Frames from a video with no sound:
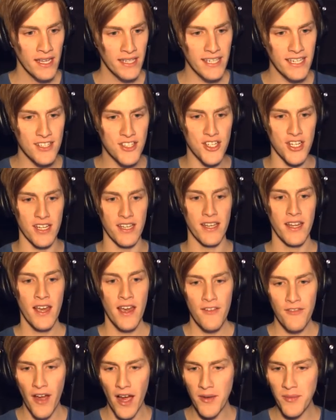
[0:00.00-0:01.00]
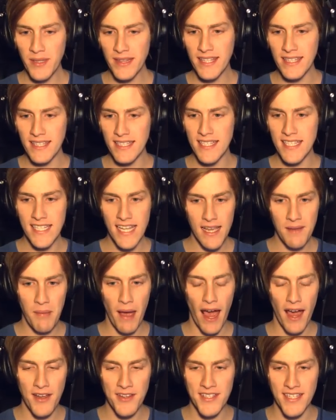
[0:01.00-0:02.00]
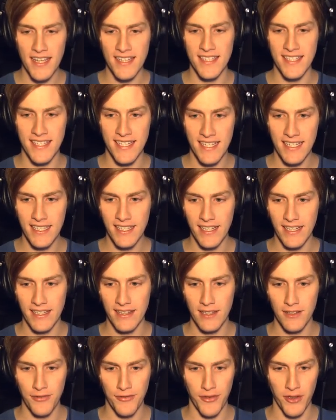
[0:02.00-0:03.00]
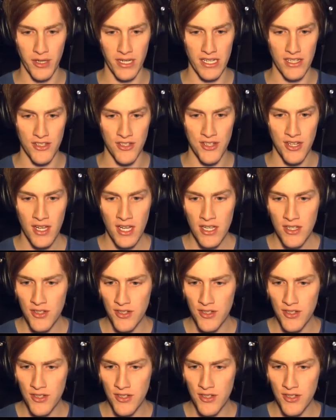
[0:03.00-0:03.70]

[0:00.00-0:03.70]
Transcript: Kitchen. Found within the same house as seen in the footage.